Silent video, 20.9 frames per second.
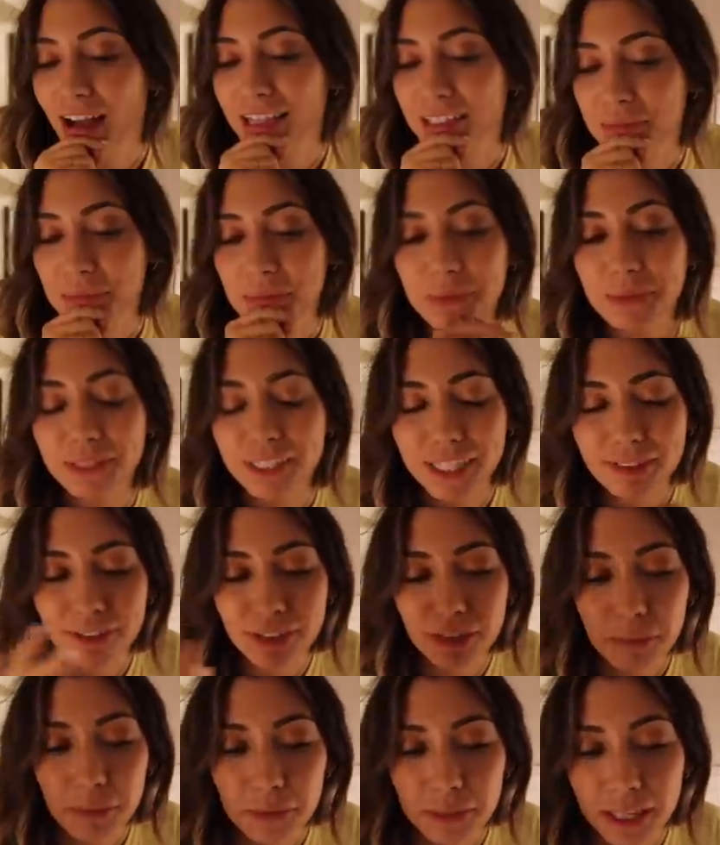As we were
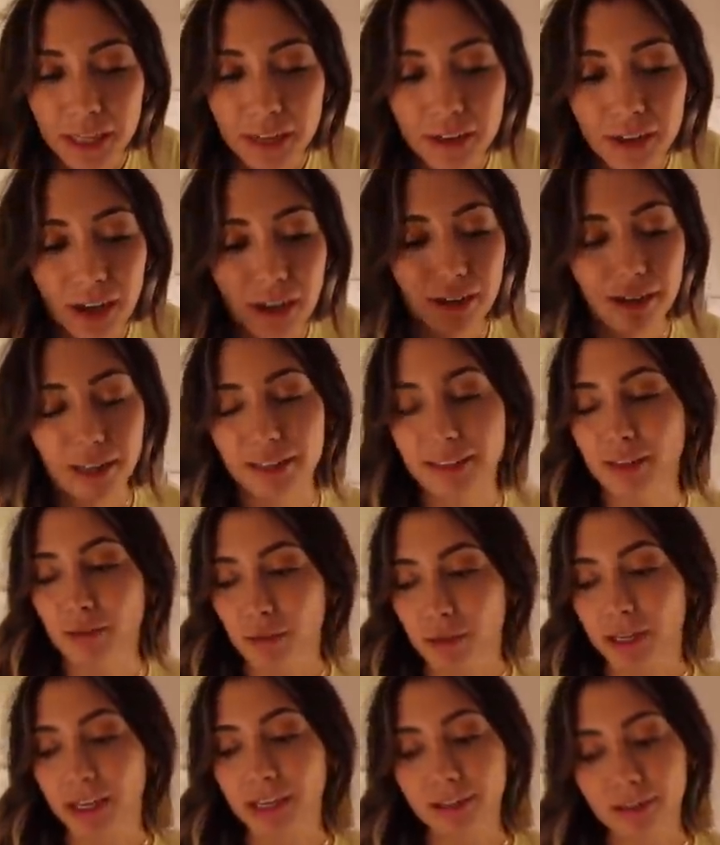leaving, we were like, I
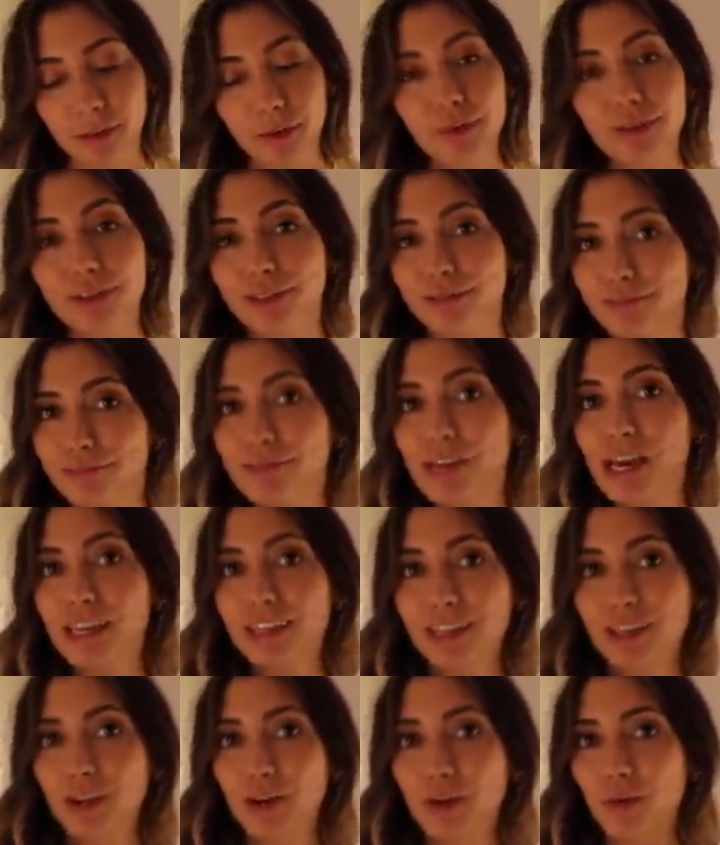think we're getting old. I
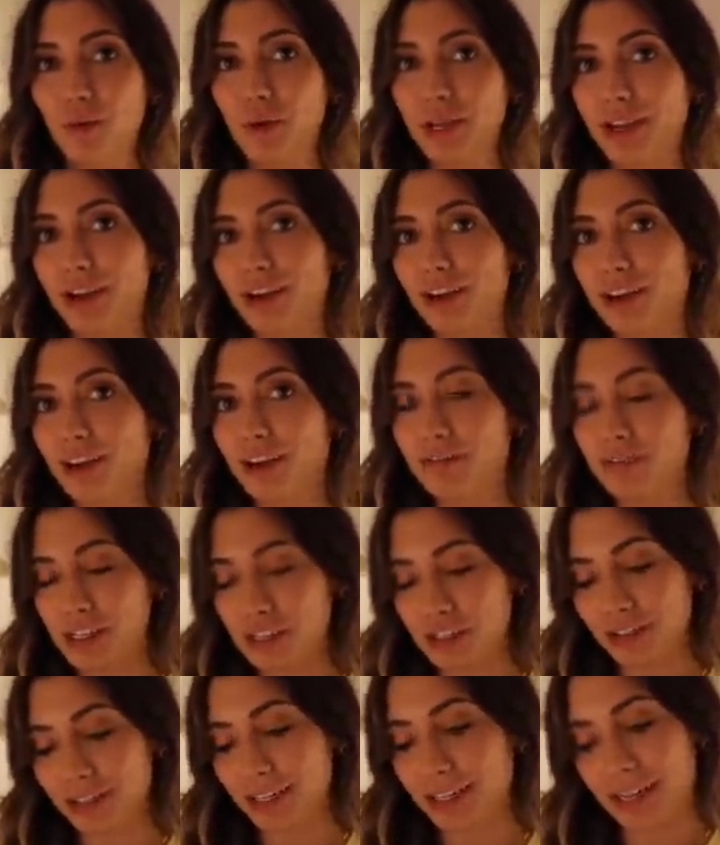think we are
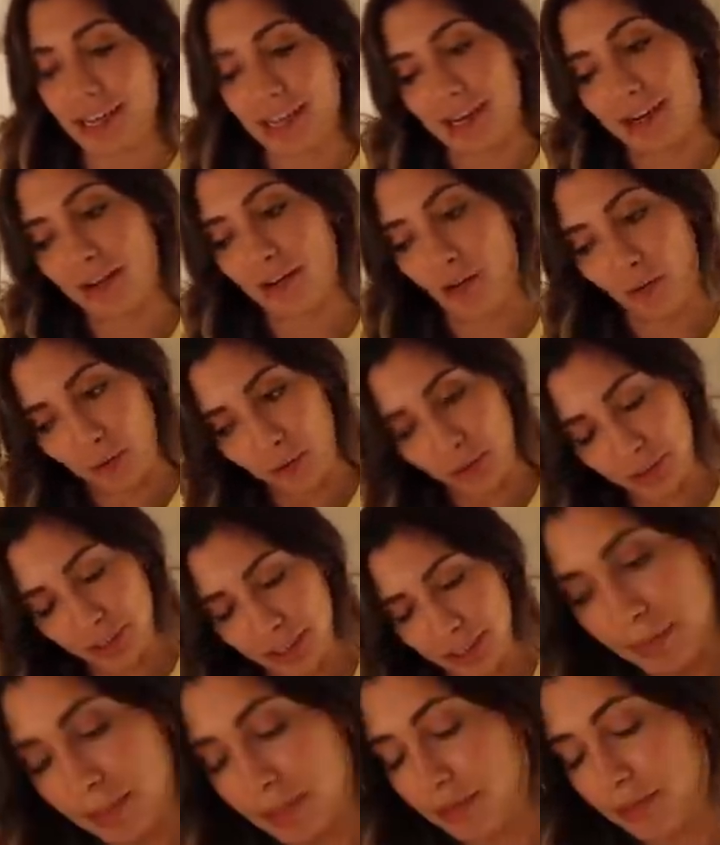officially getting
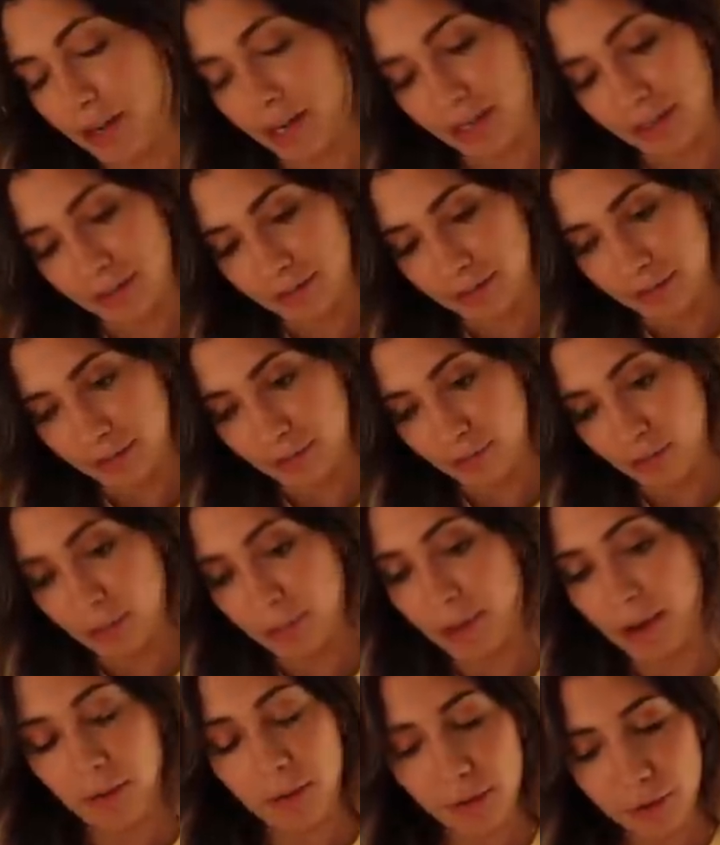old, but it's fine. We
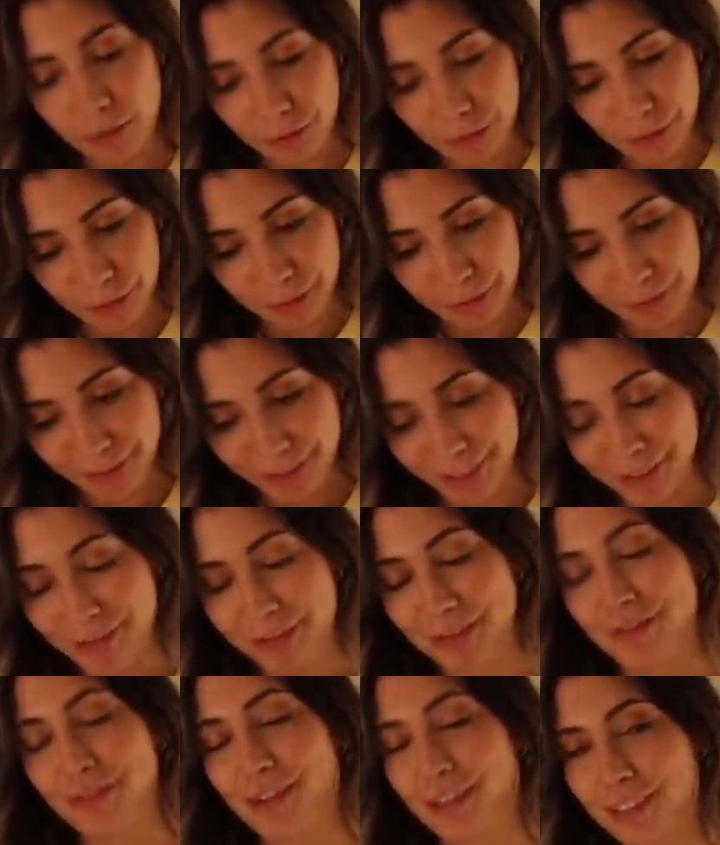powered through and it
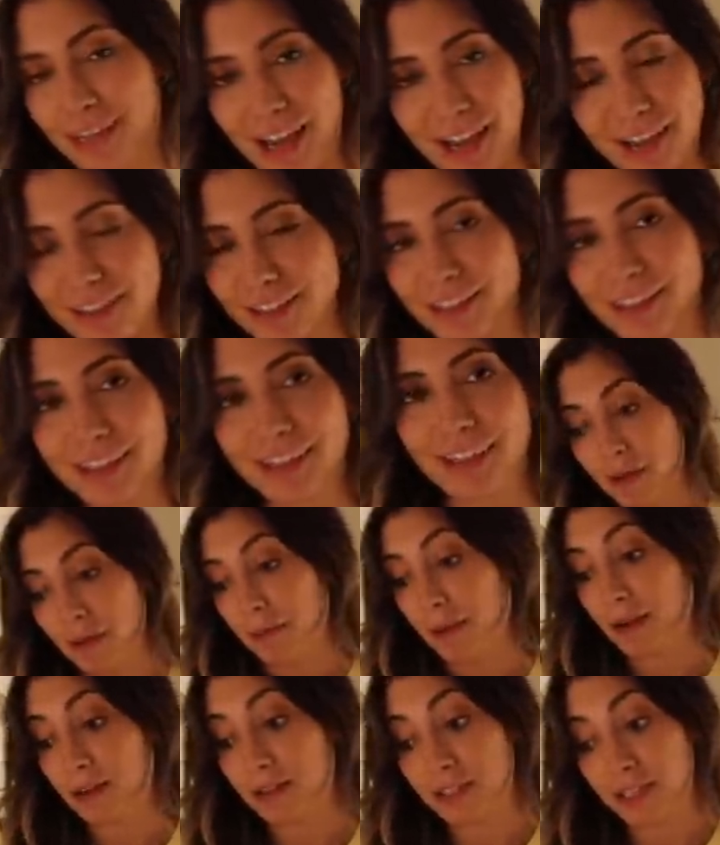was fantastic.
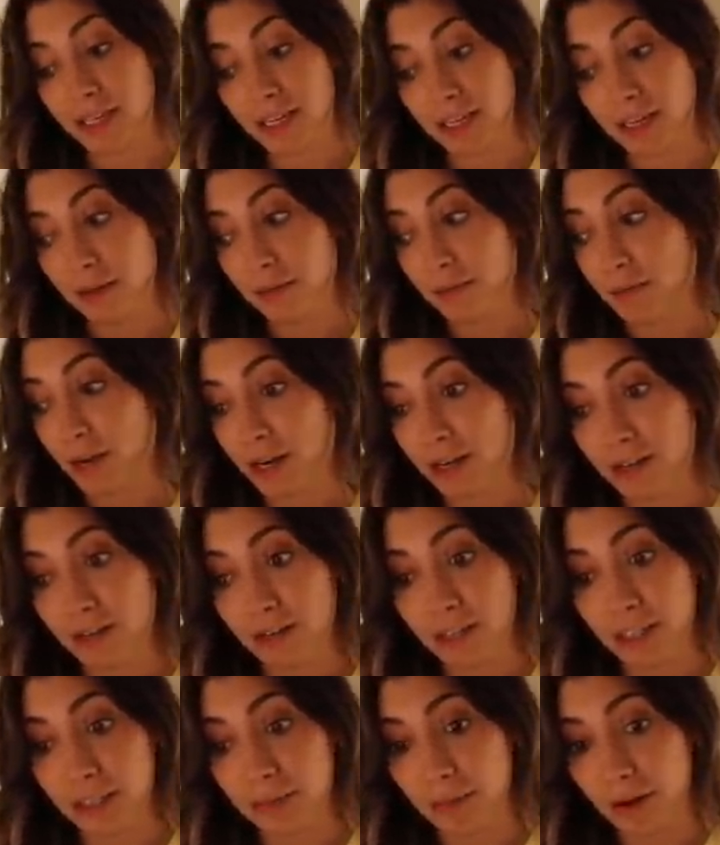My parents get in bright and
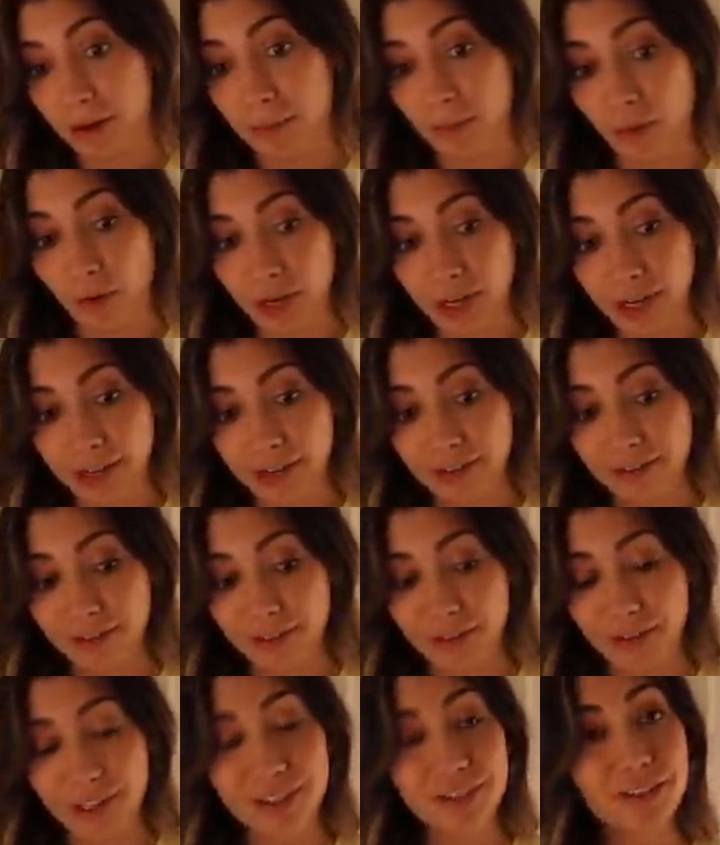early tomorrow morning,
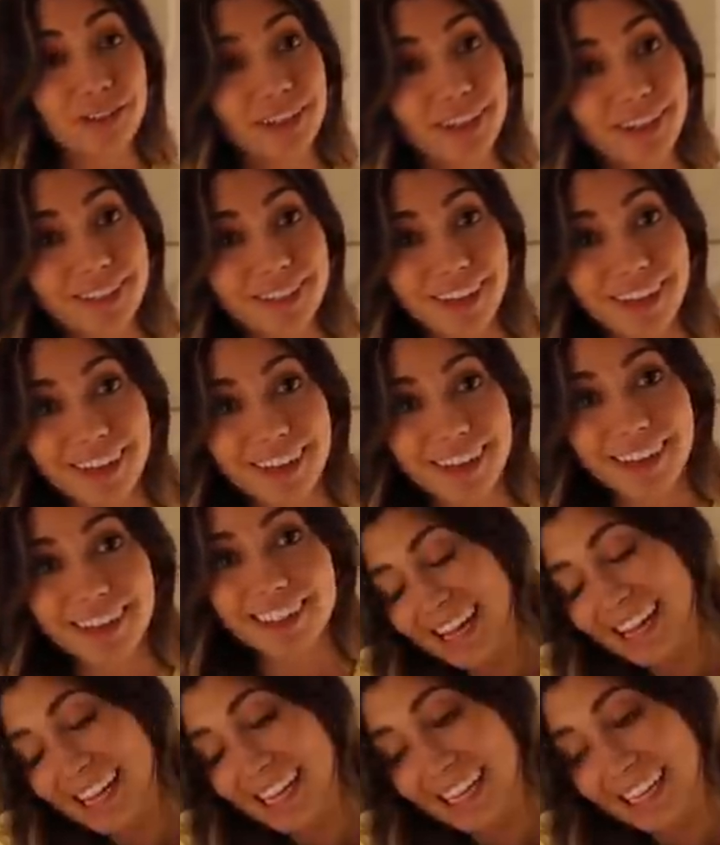so that's really
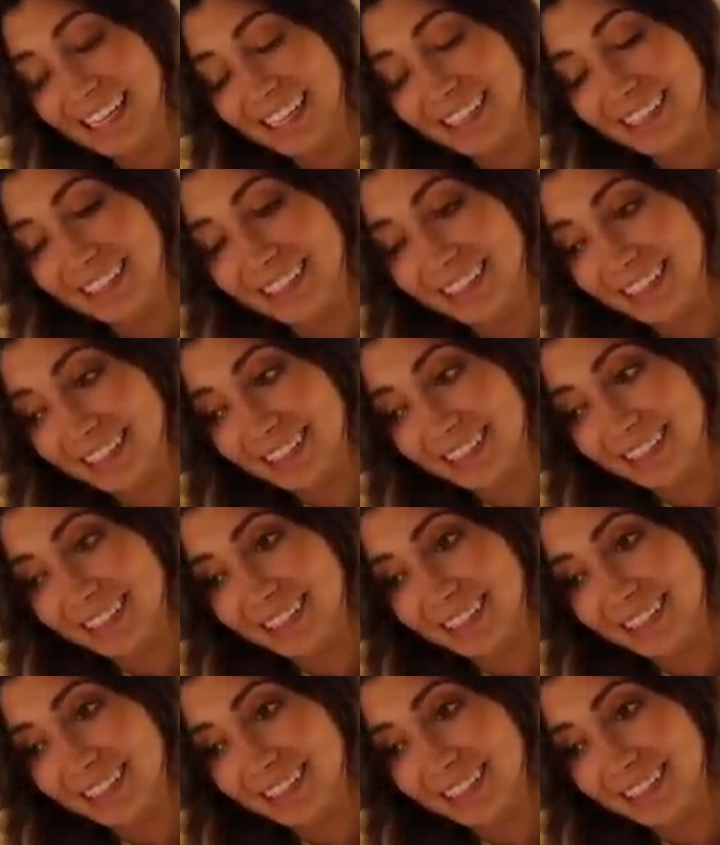exciting. And